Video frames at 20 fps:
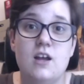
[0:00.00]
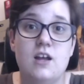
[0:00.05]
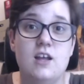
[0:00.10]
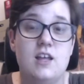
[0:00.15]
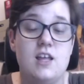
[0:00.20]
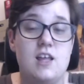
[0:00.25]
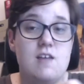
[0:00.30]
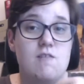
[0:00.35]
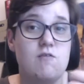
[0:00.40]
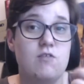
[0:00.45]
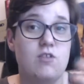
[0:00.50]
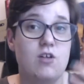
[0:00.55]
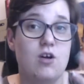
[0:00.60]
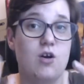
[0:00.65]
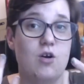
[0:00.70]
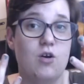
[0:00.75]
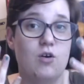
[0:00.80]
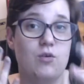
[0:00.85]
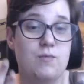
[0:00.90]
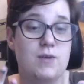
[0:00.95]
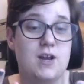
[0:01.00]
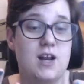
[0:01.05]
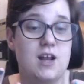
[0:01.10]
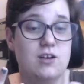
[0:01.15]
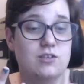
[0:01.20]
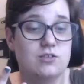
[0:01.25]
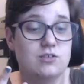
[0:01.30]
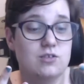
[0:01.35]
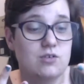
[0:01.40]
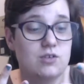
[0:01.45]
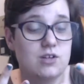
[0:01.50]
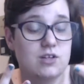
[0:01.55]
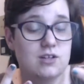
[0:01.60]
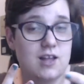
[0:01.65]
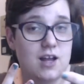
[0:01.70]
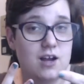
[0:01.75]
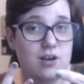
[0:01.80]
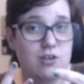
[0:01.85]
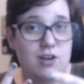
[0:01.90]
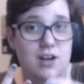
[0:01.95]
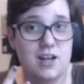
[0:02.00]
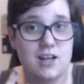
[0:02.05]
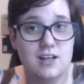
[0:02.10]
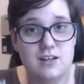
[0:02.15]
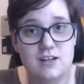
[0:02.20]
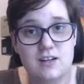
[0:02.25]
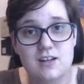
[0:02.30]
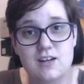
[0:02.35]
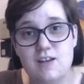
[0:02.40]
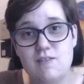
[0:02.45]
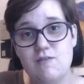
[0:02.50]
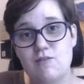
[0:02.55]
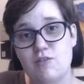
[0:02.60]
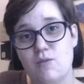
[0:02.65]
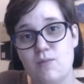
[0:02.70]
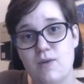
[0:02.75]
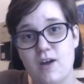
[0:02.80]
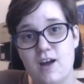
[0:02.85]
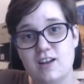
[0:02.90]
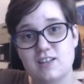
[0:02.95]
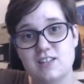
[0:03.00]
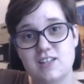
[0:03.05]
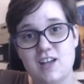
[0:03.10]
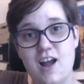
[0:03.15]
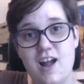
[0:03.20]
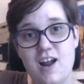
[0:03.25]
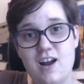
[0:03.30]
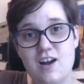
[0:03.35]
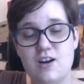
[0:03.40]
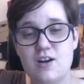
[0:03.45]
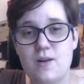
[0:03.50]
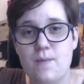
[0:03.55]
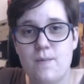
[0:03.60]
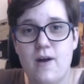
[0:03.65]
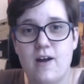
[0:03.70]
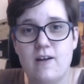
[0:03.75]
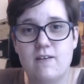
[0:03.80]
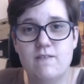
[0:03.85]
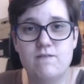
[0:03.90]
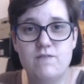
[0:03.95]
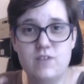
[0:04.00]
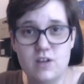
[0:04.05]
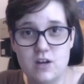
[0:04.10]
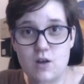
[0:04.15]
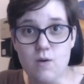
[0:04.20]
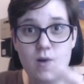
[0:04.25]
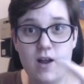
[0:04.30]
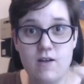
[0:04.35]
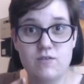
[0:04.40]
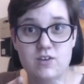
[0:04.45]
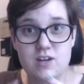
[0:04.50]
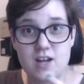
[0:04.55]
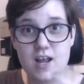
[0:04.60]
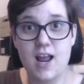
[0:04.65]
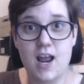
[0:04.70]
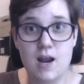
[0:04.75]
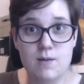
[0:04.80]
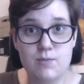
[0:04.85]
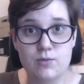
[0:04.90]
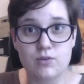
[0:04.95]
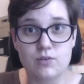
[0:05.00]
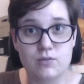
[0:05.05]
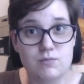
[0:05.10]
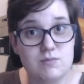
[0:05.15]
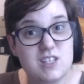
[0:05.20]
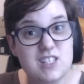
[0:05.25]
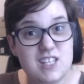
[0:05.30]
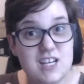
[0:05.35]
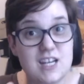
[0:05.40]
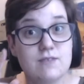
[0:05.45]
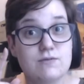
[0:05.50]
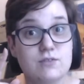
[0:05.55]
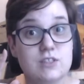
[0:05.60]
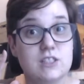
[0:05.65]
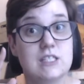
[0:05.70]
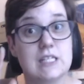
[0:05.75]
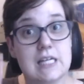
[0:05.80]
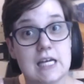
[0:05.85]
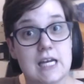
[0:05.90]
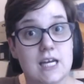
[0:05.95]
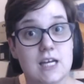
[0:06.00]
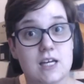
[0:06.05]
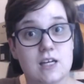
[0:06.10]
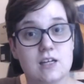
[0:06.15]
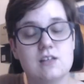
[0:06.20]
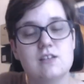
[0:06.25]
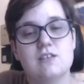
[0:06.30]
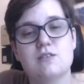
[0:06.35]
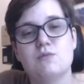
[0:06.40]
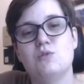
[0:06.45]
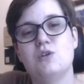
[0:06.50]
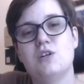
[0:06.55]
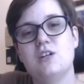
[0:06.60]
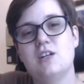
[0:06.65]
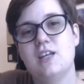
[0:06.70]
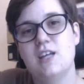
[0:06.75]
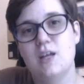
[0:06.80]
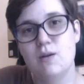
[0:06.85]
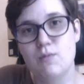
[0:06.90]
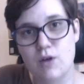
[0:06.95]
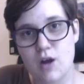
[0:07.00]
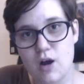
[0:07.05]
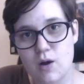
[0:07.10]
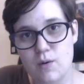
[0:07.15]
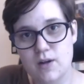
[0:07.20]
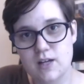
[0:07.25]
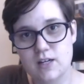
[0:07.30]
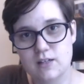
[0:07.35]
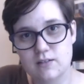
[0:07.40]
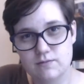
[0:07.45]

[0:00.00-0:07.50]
even though my nails don't look that great, and even though I'm kind of tired, but Video Everyday April means every day, so I'm gonna keep going.